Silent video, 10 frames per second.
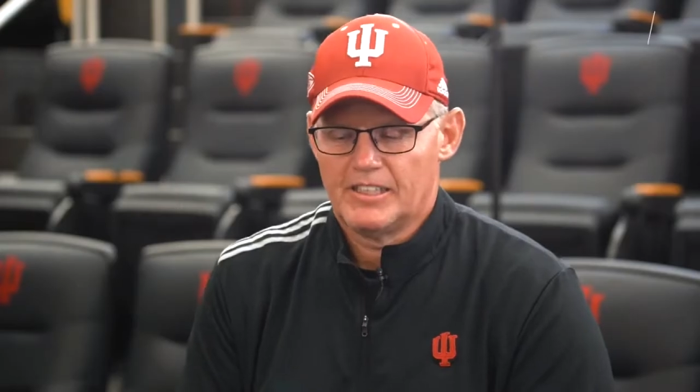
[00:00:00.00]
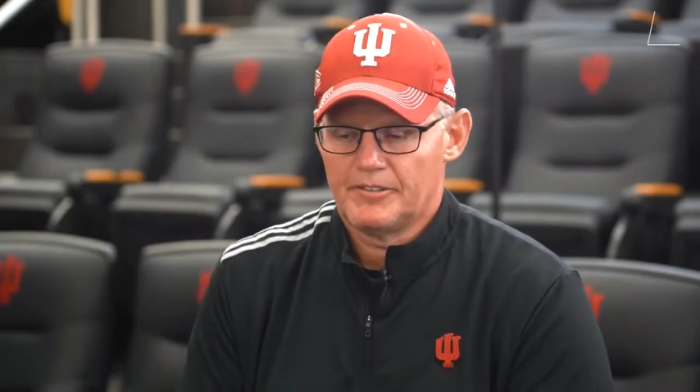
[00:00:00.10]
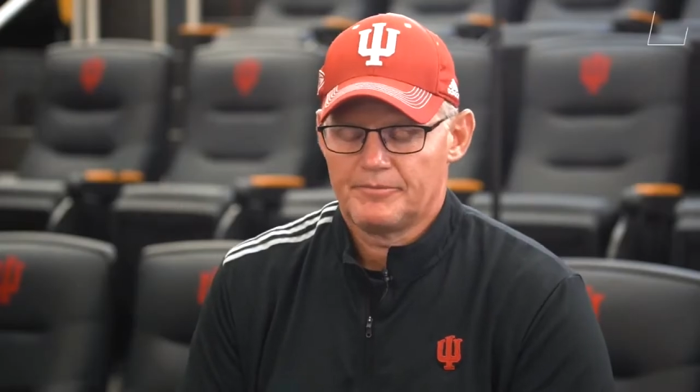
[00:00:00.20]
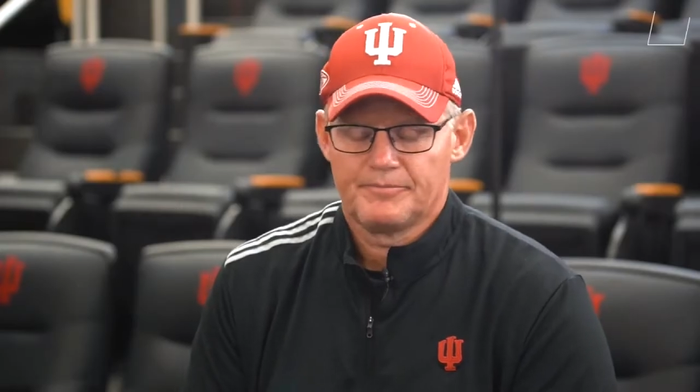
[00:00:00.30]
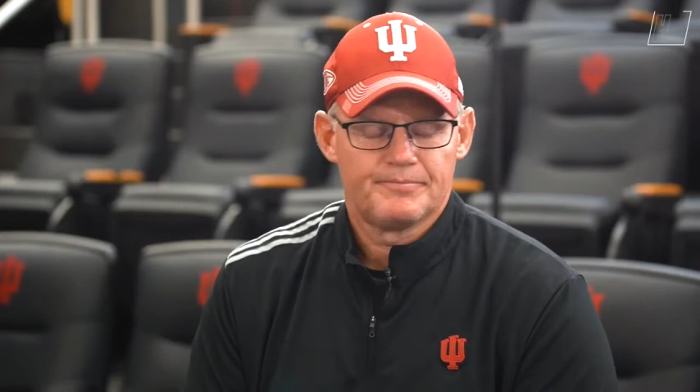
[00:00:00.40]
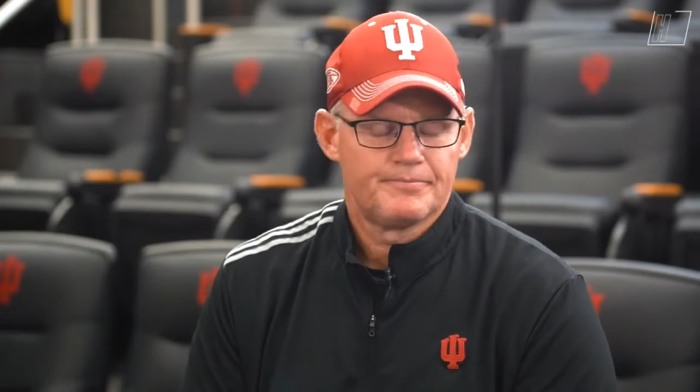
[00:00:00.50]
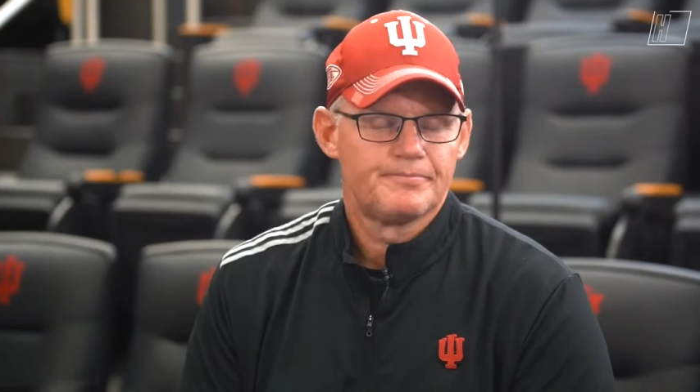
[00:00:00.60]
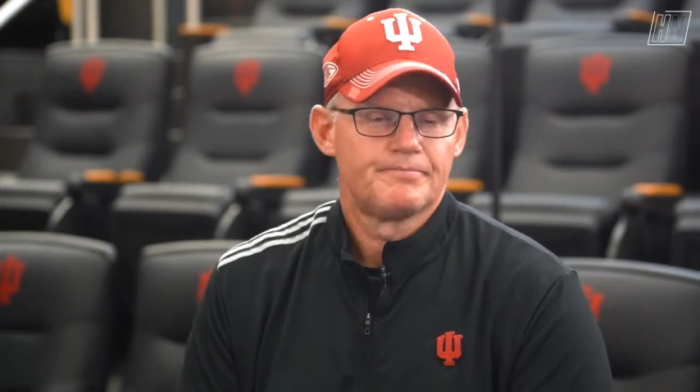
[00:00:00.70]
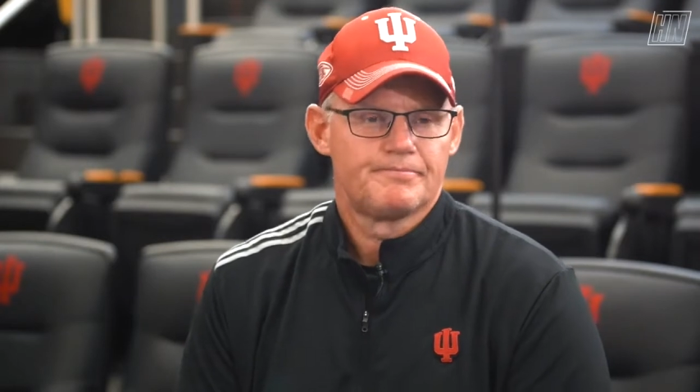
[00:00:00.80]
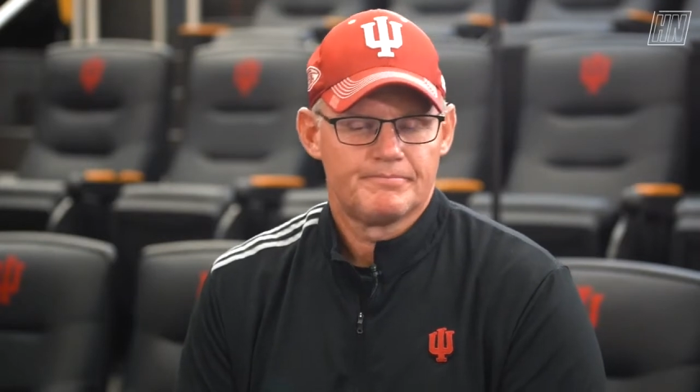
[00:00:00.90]
Being on the
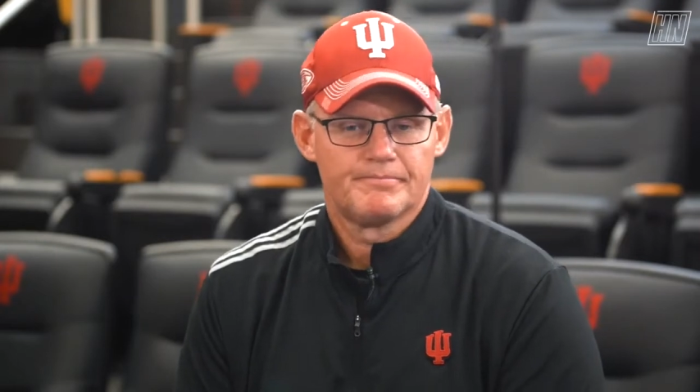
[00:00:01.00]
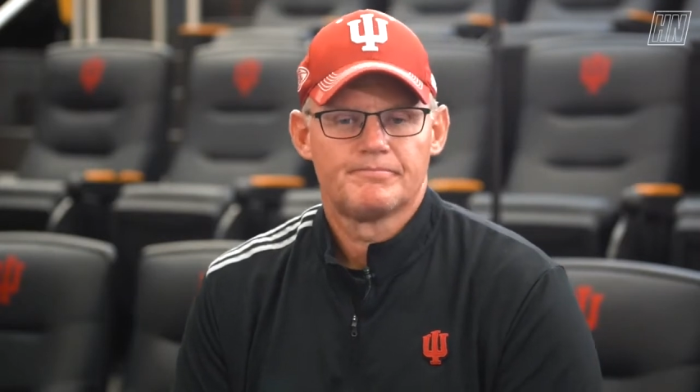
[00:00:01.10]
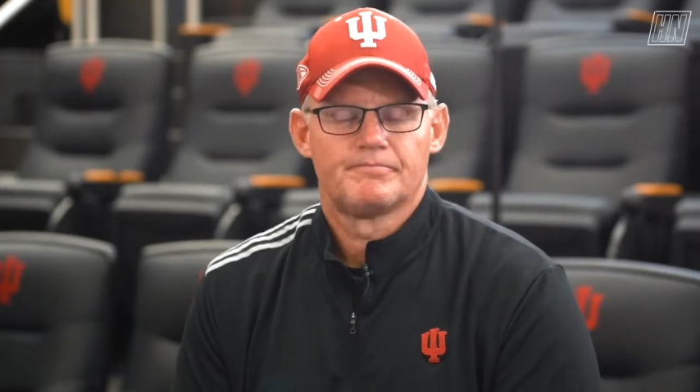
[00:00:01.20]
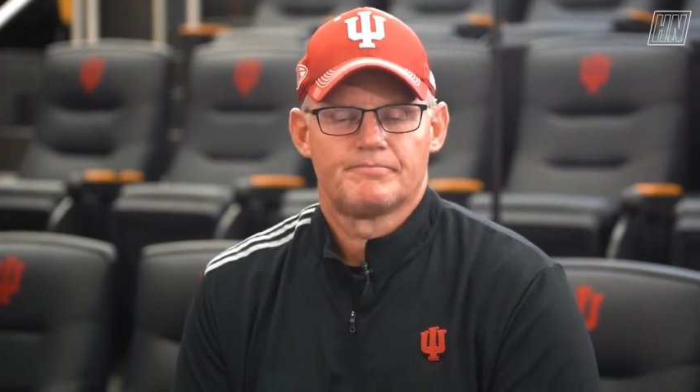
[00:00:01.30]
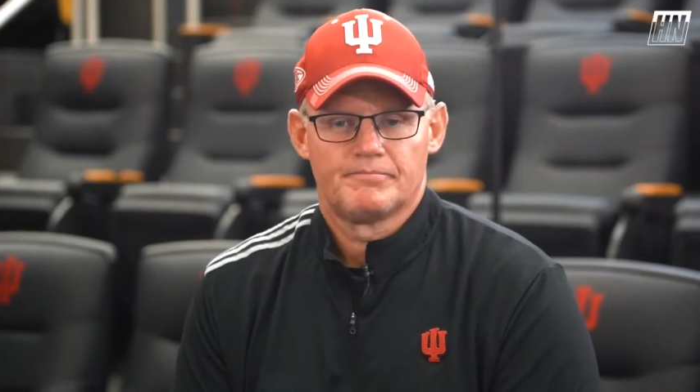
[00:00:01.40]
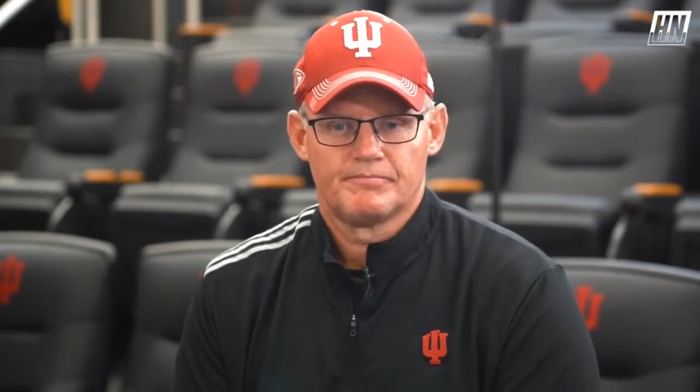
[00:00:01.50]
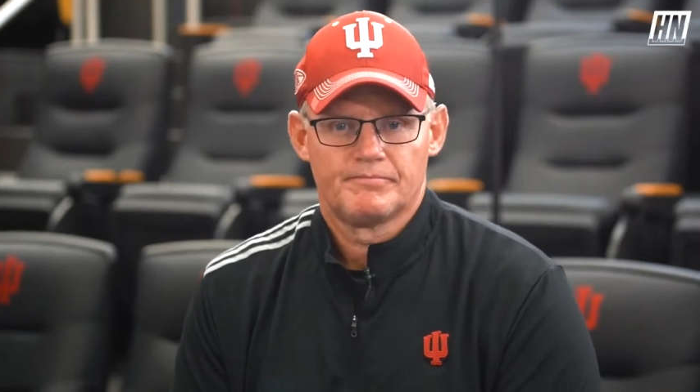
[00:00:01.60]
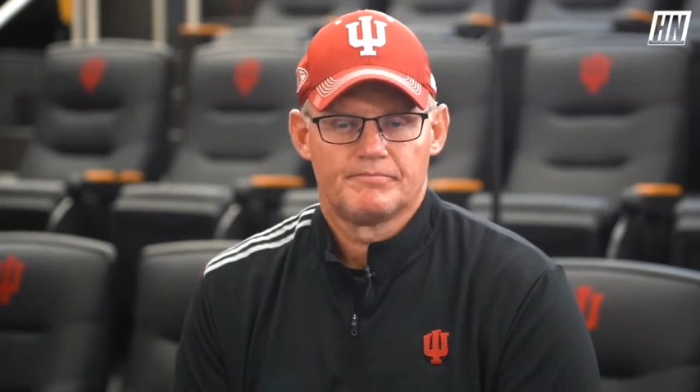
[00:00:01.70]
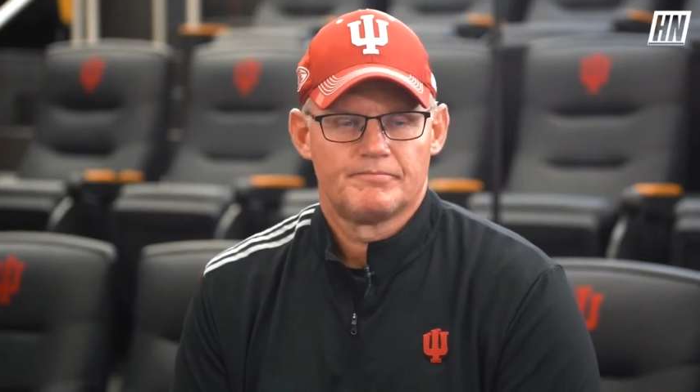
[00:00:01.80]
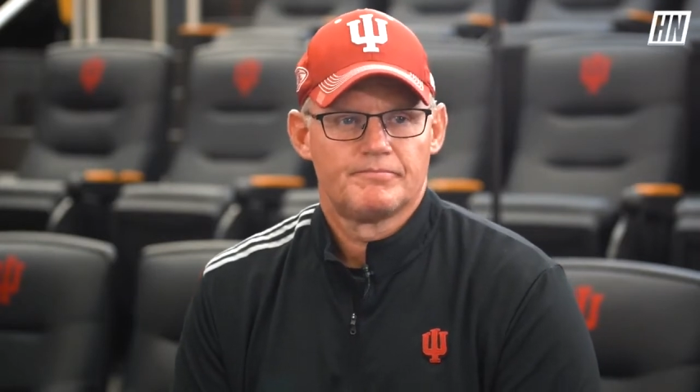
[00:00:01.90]
road,
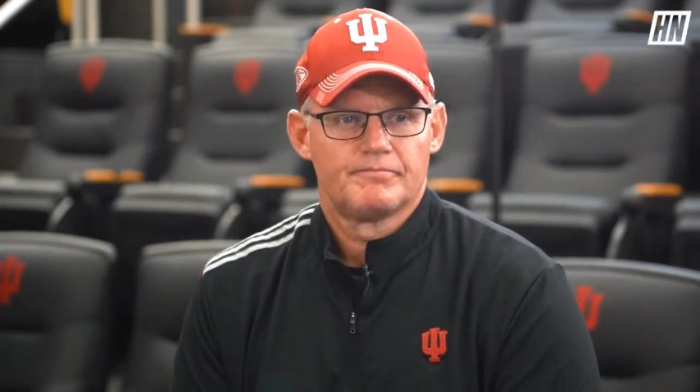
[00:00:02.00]
you don't